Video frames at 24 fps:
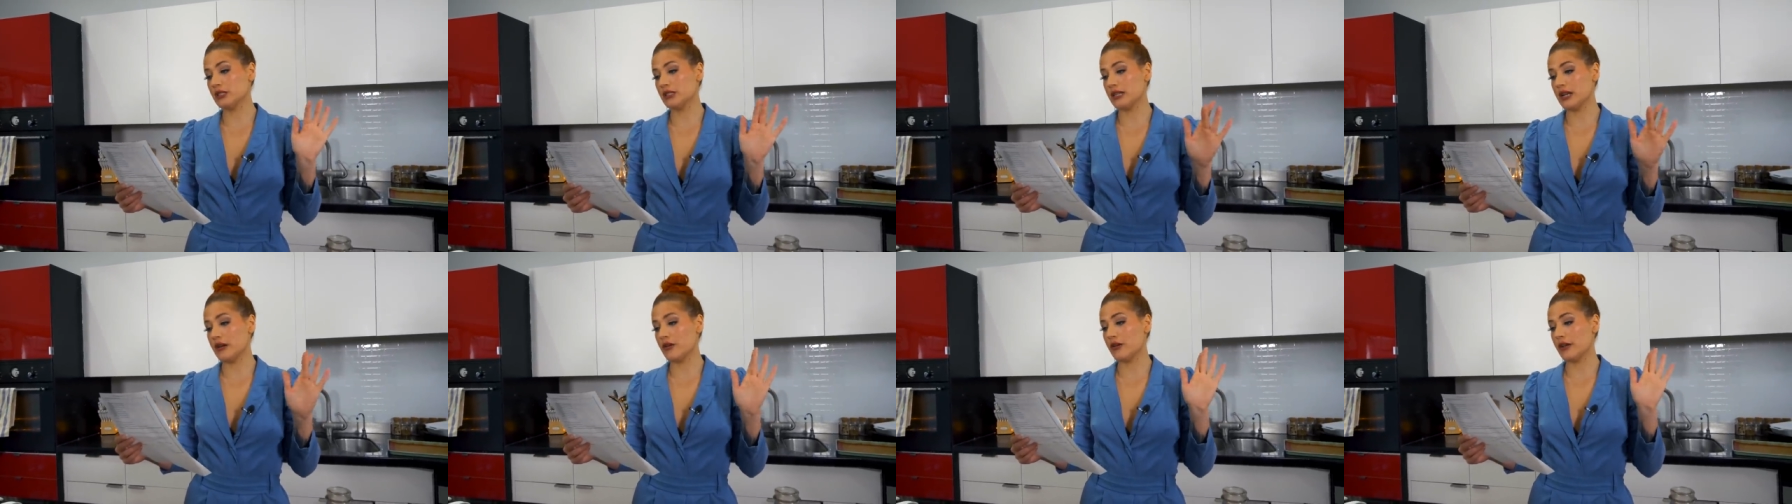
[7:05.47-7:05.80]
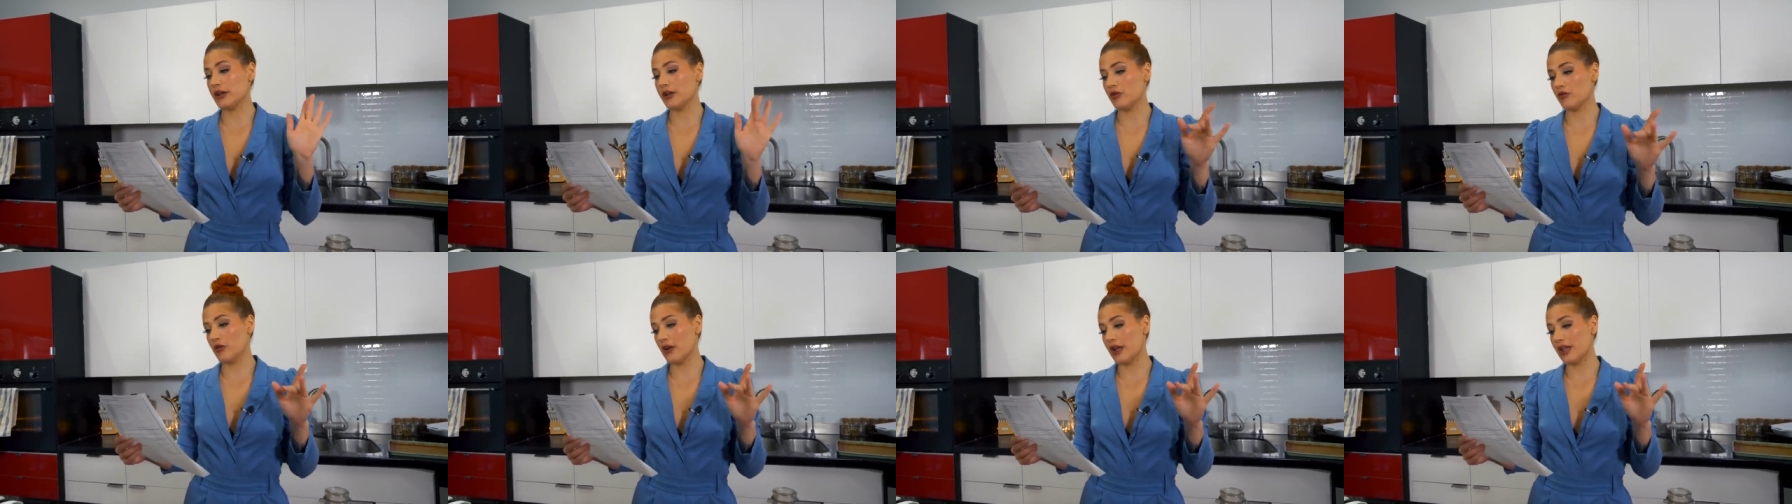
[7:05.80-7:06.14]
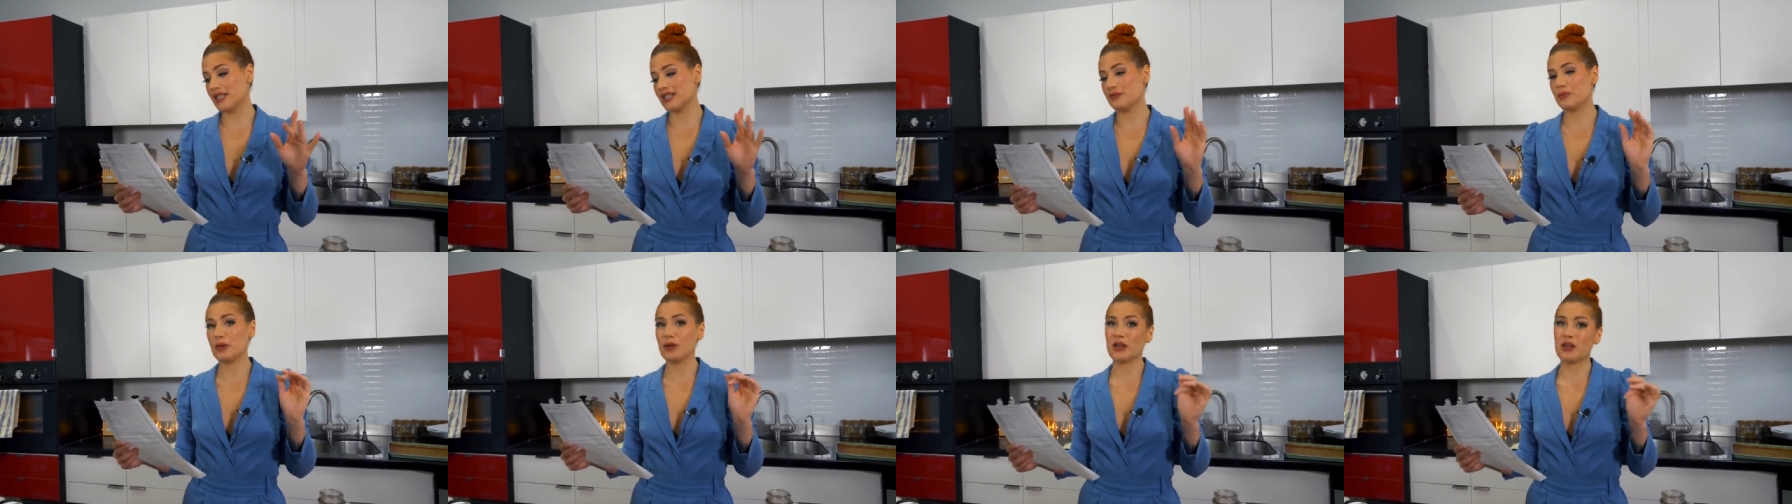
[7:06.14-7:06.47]
dairy, and
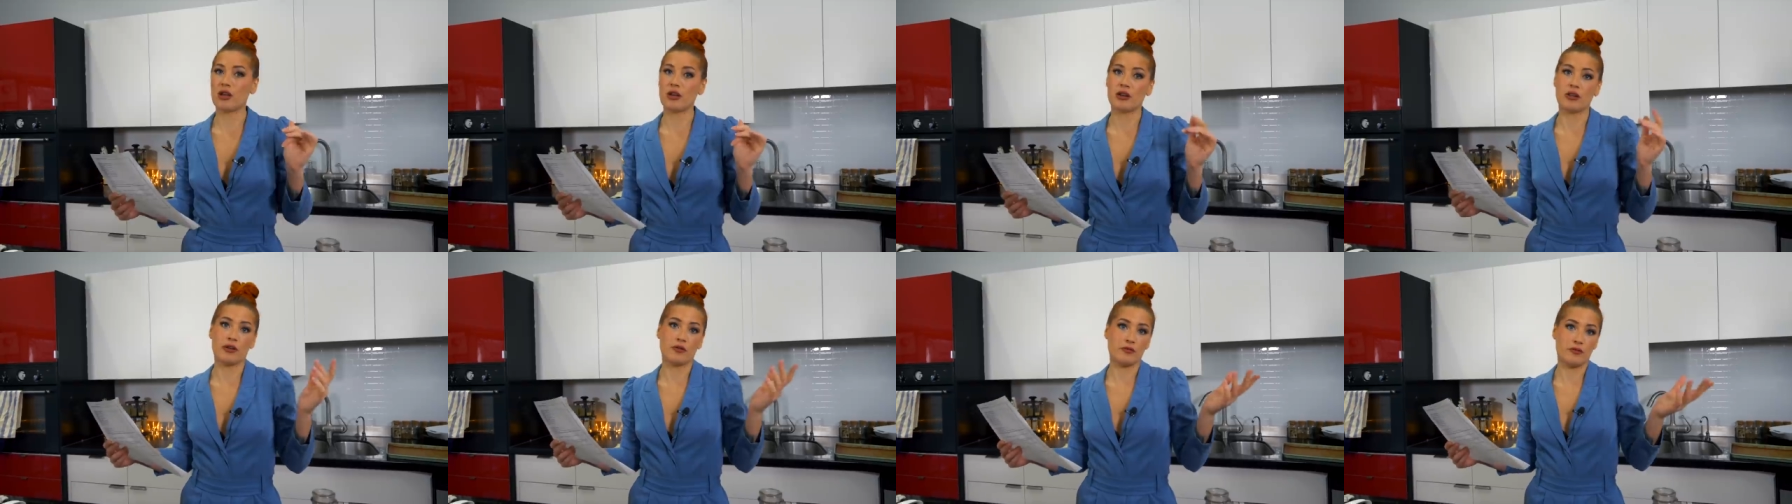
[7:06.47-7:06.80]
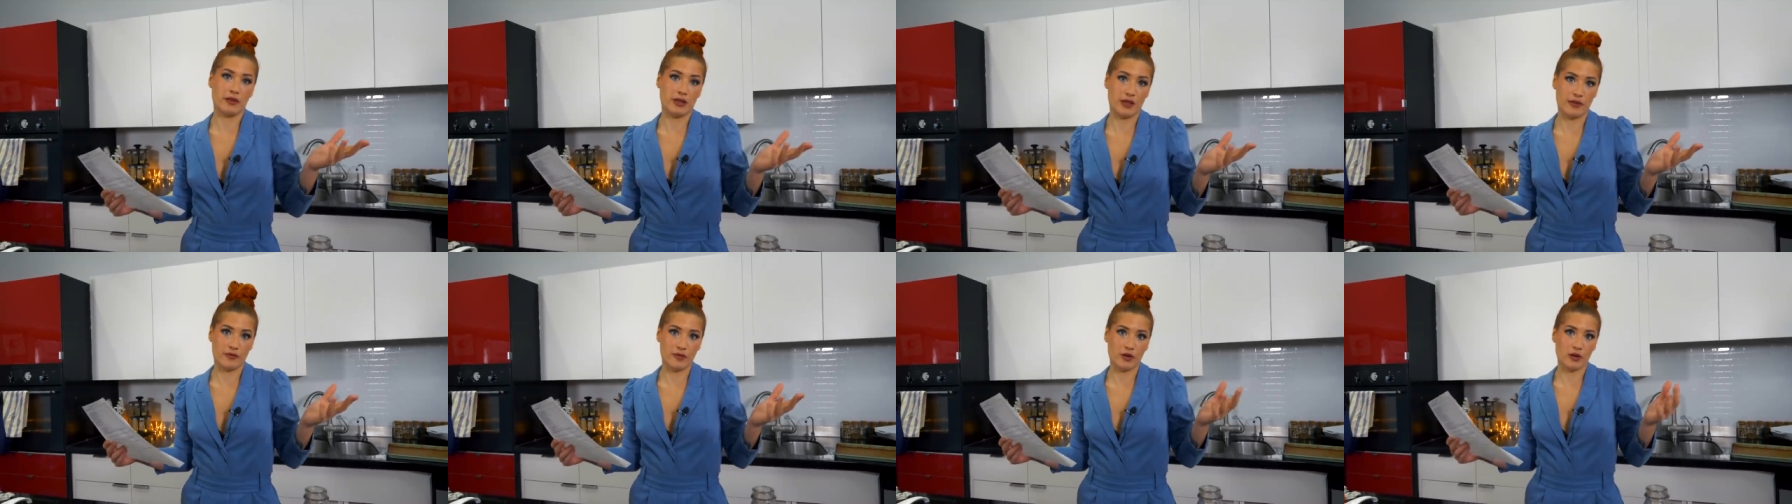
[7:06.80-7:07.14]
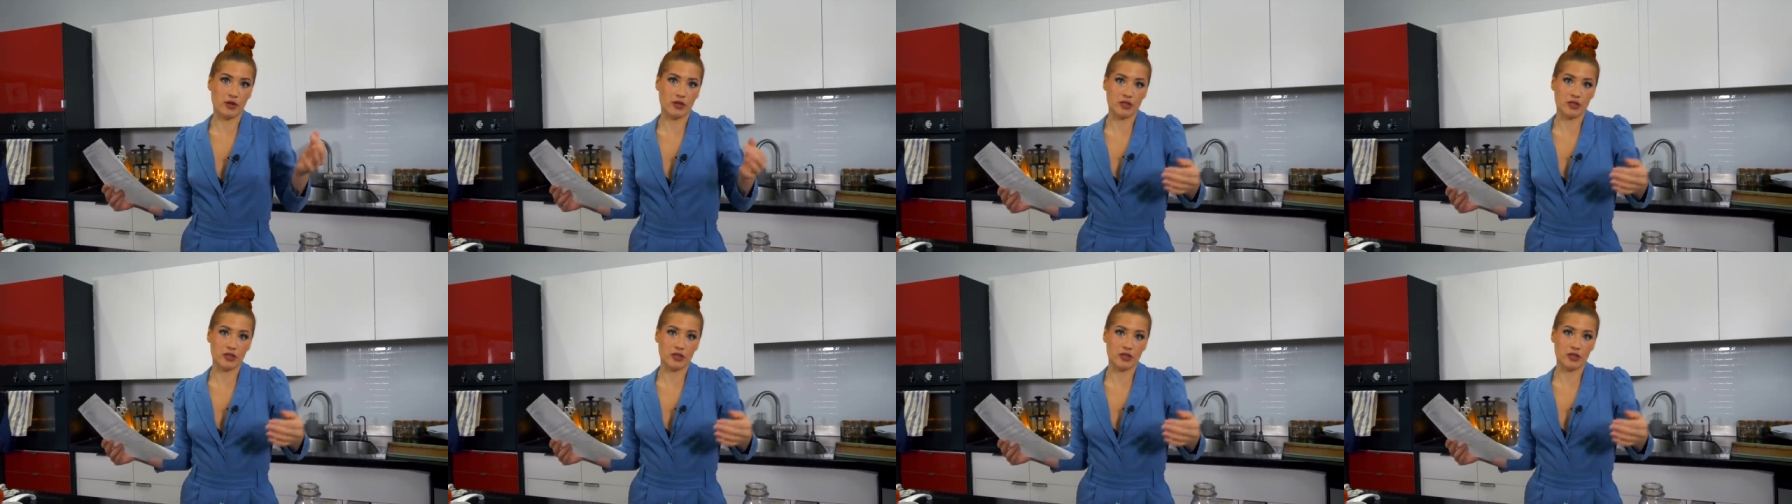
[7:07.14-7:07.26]
grains, but not on flavor.